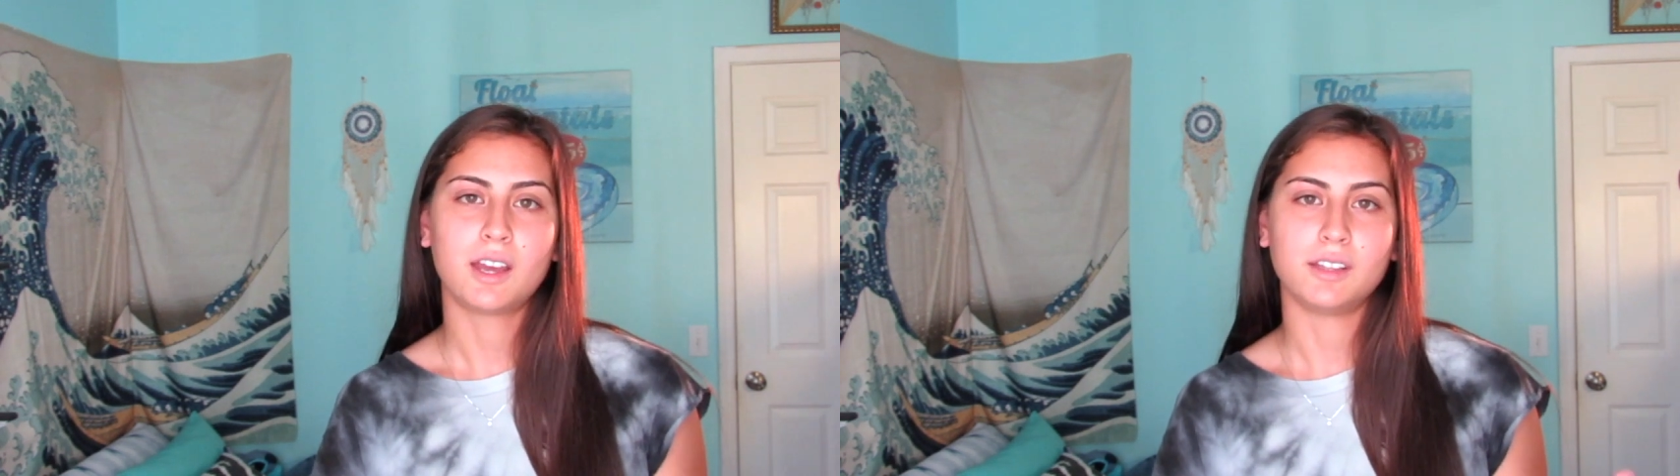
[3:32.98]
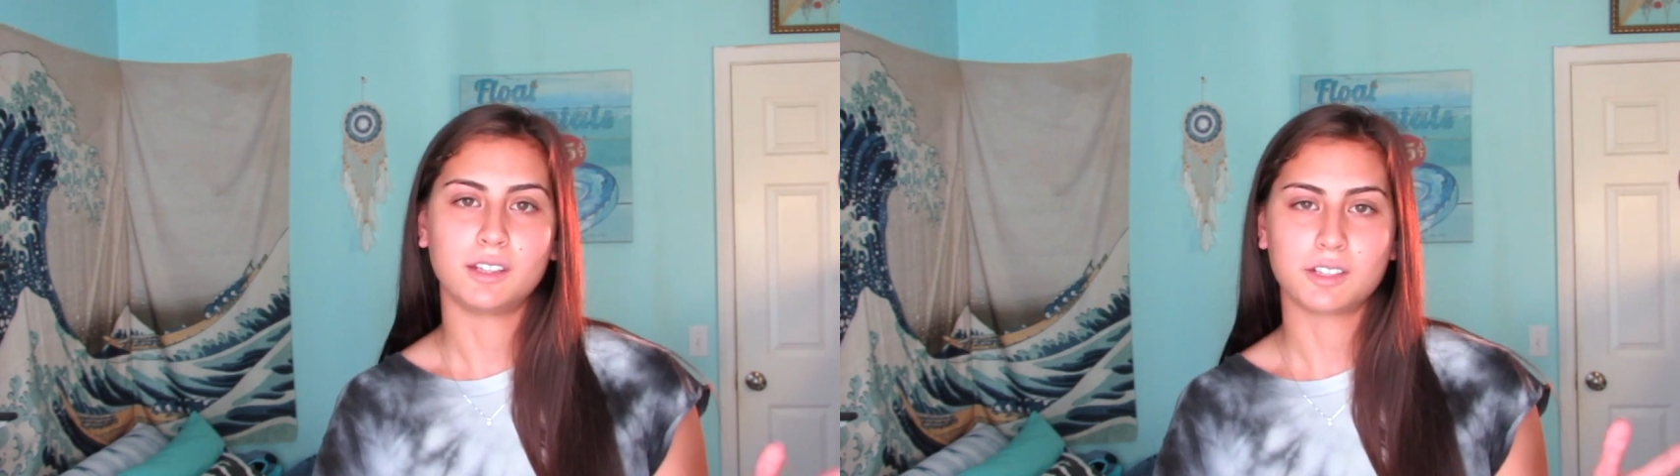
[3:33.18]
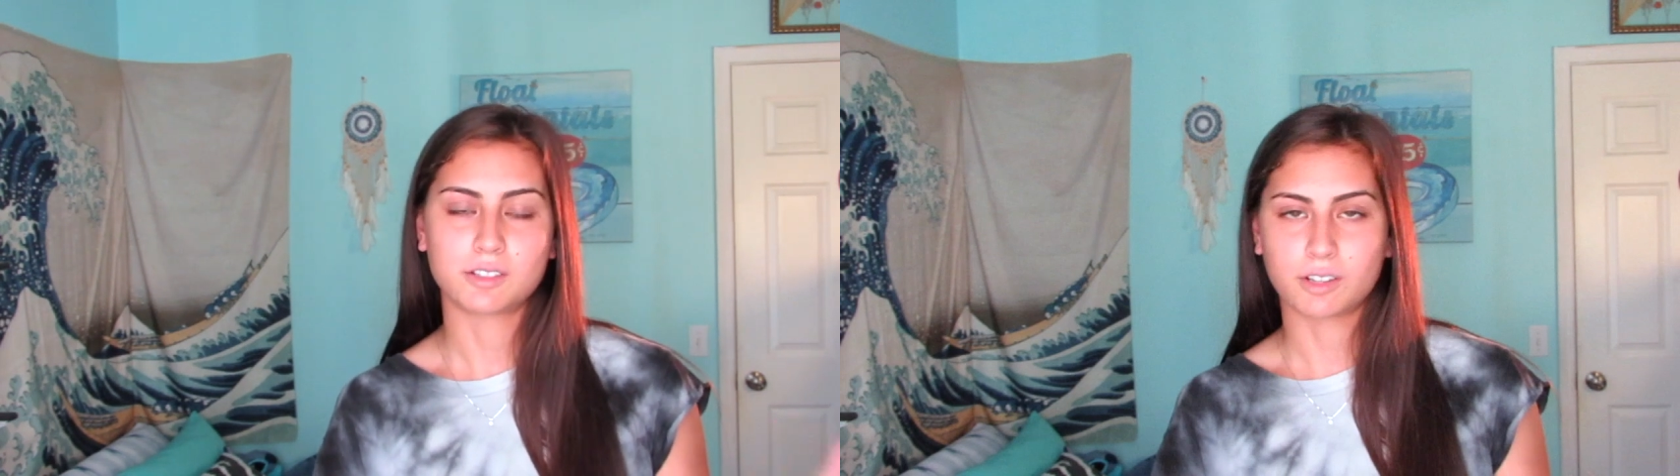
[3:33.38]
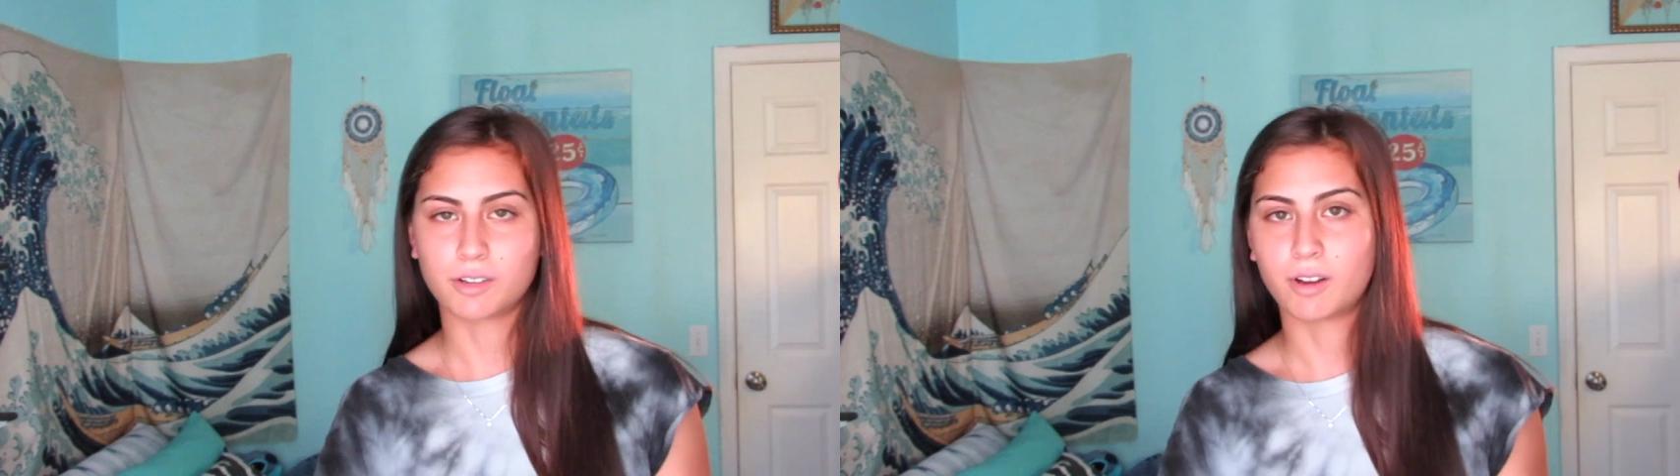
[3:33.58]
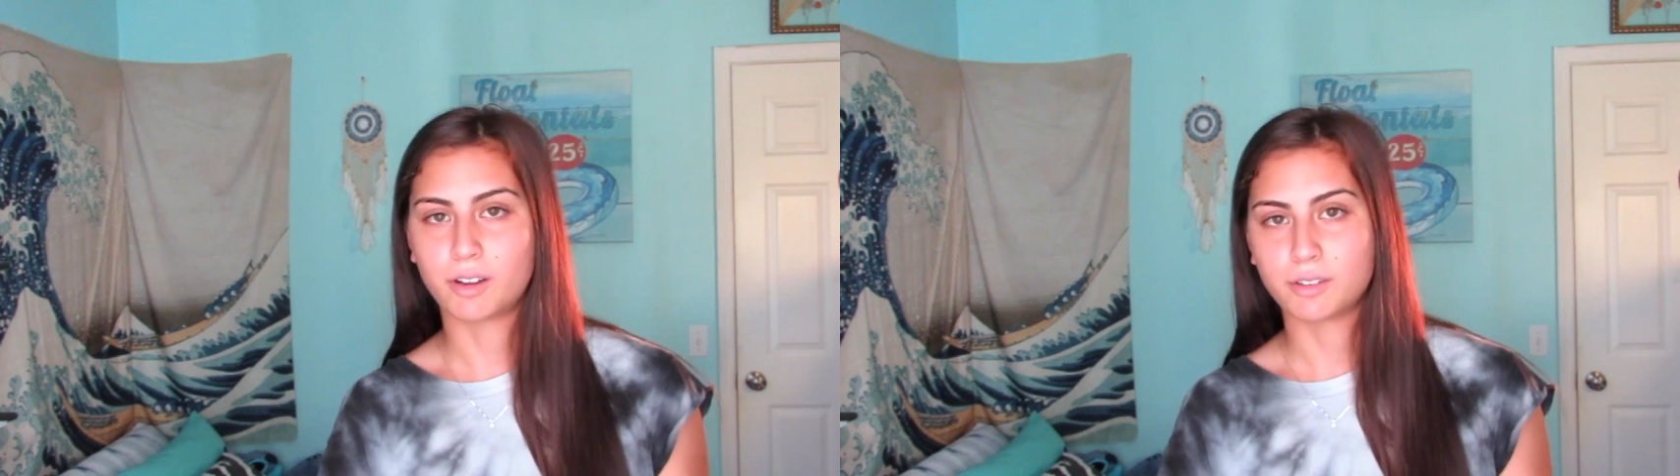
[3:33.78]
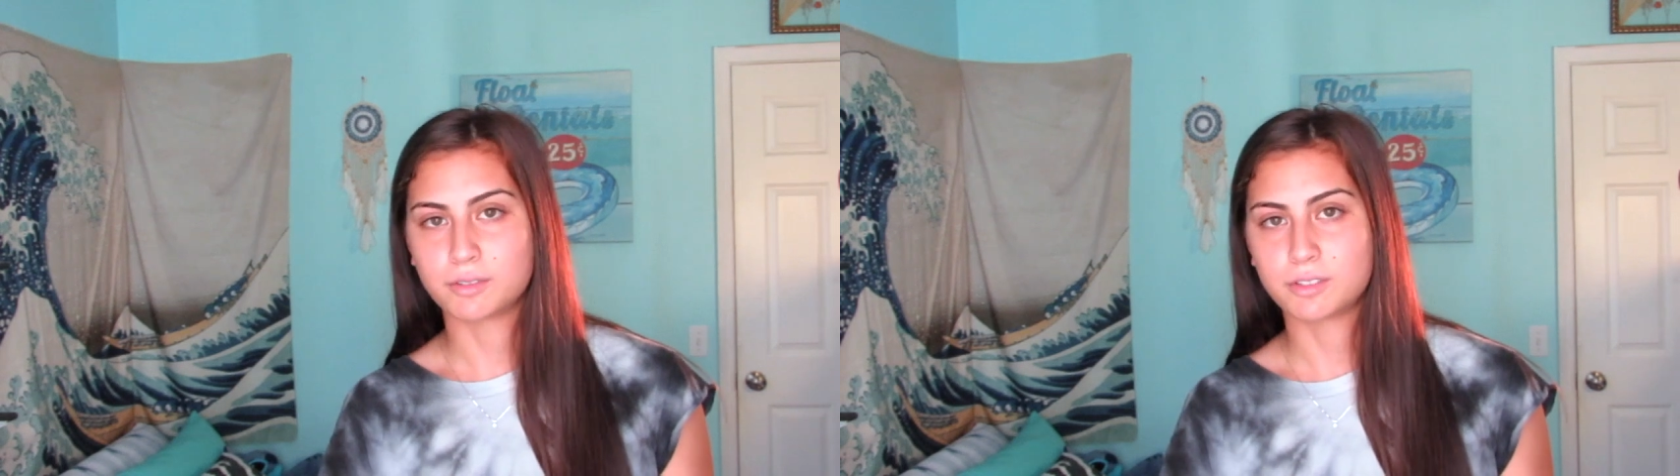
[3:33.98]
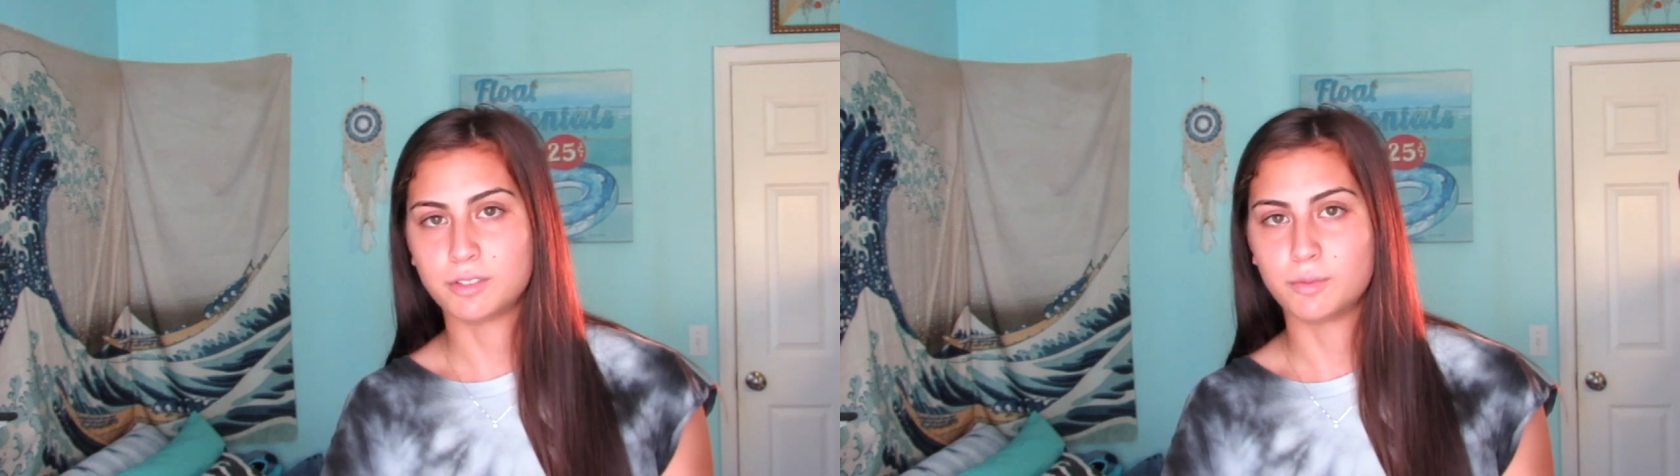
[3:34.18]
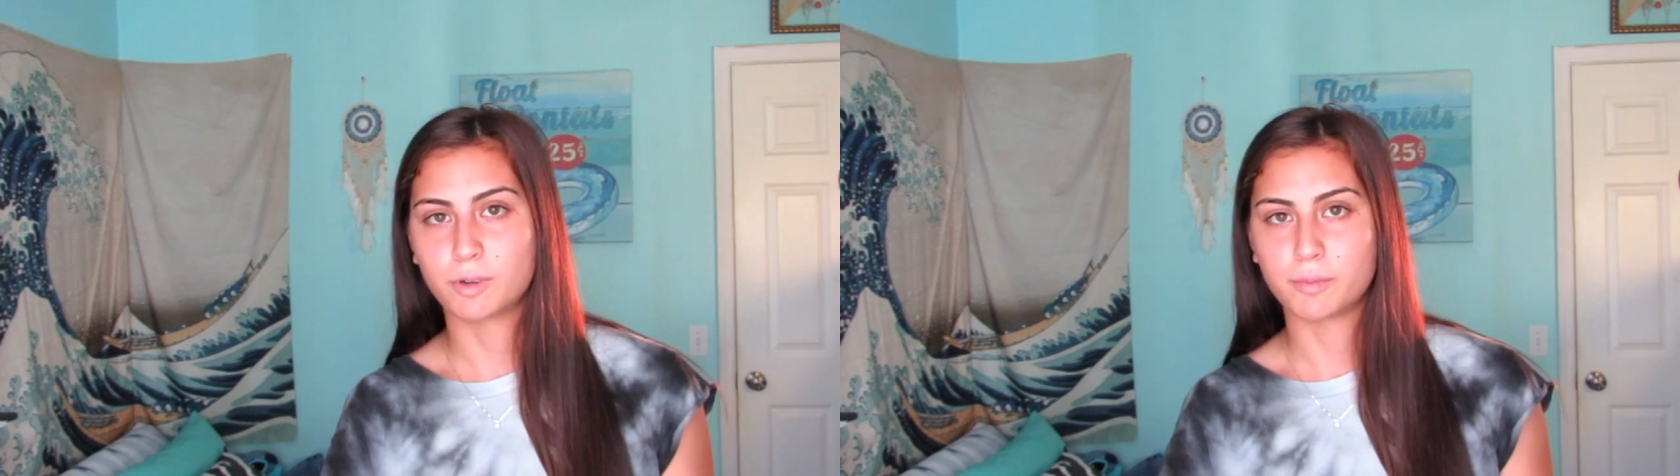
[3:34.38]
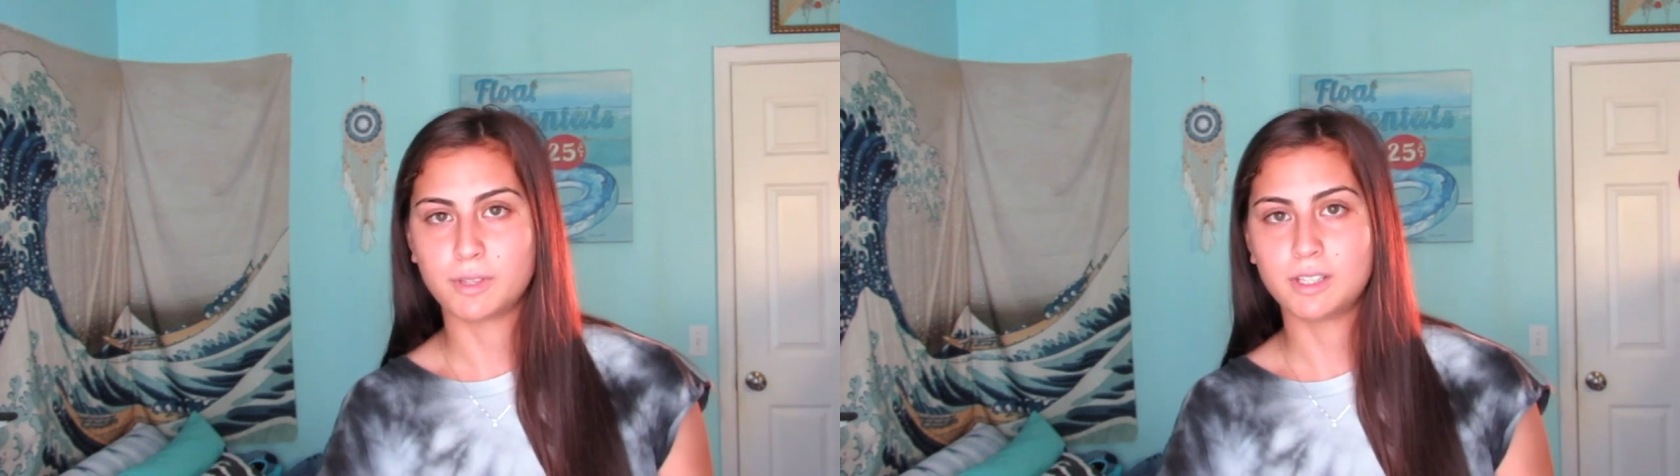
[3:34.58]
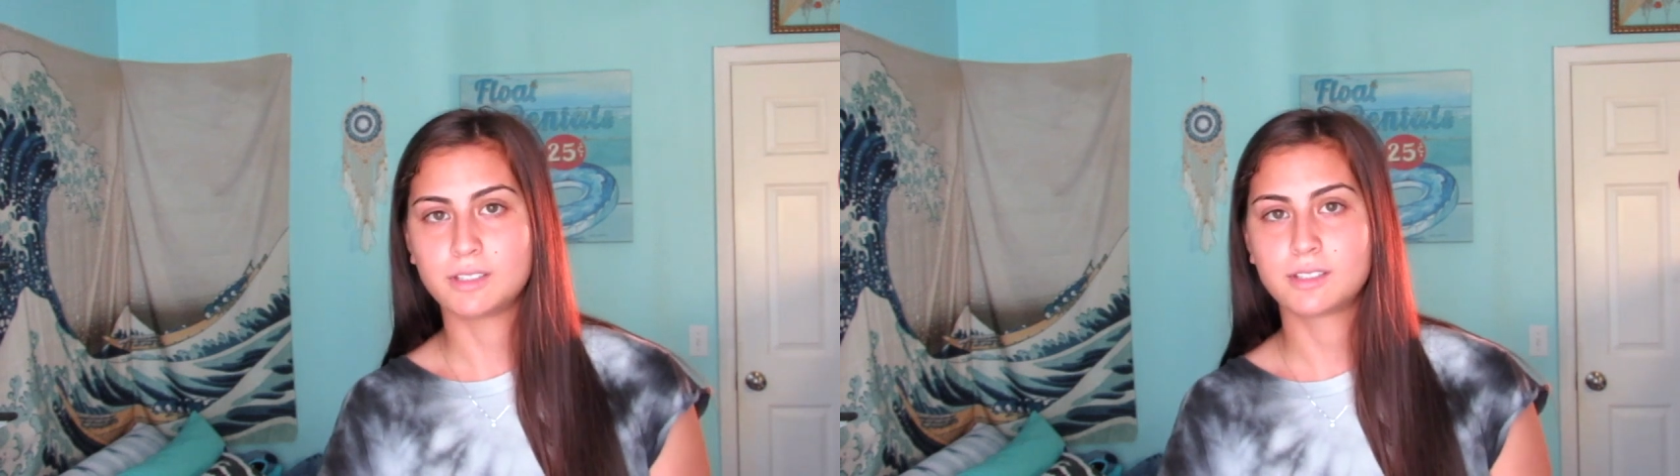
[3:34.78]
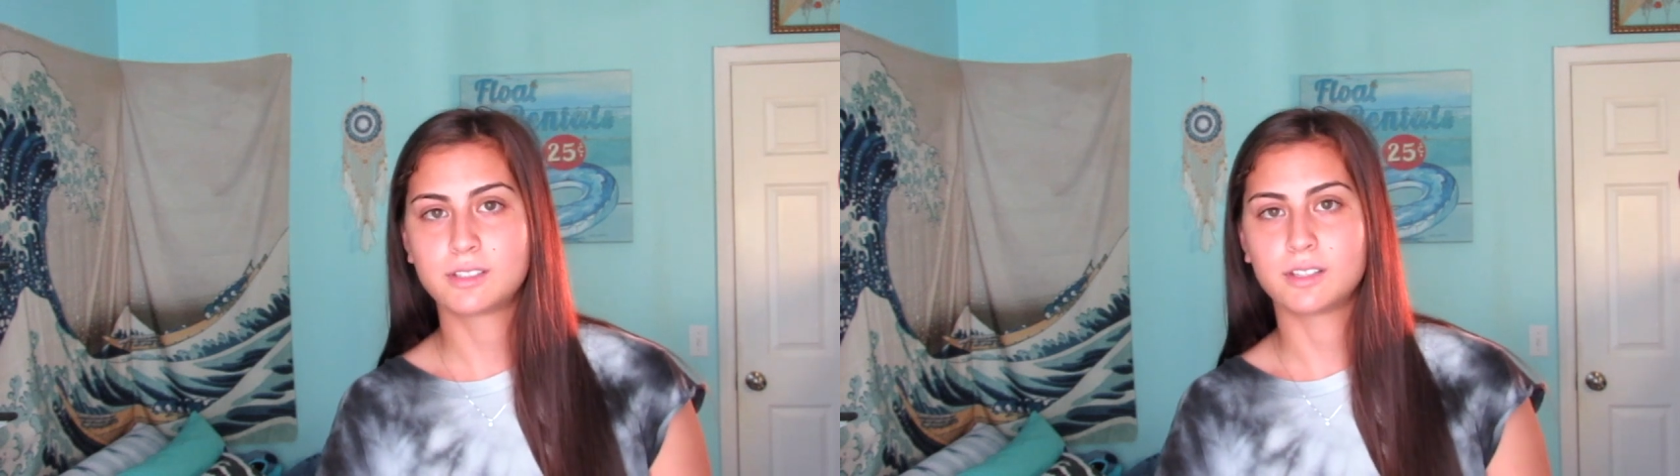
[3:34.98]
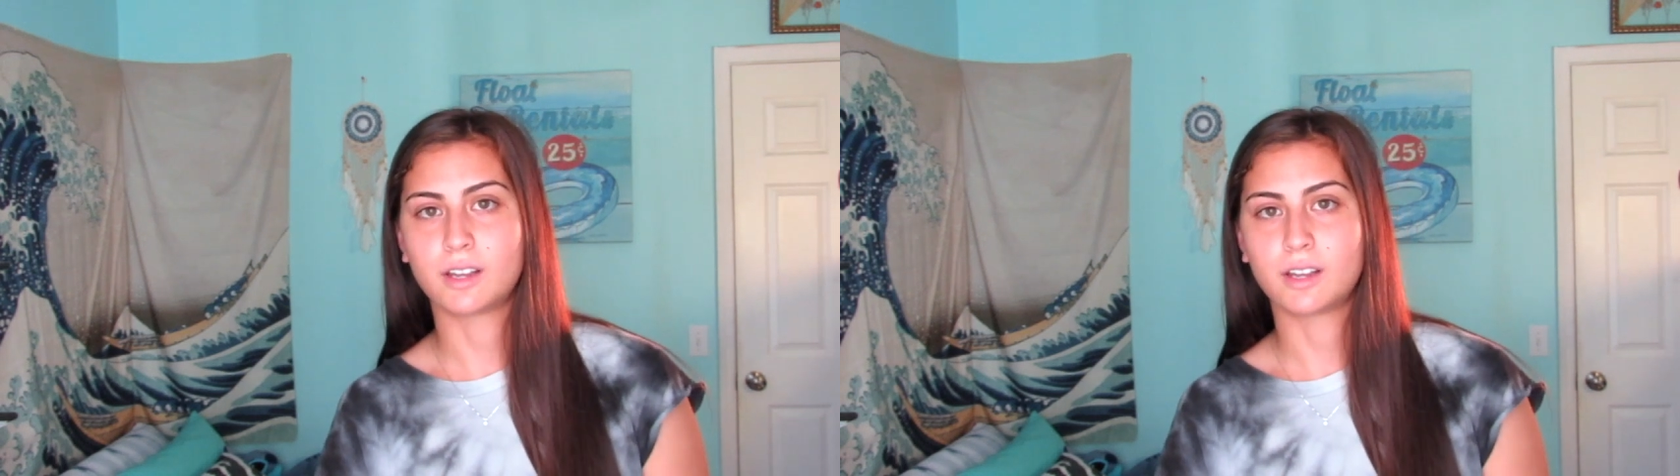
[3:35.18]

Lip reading: And then I started to go out to more meets.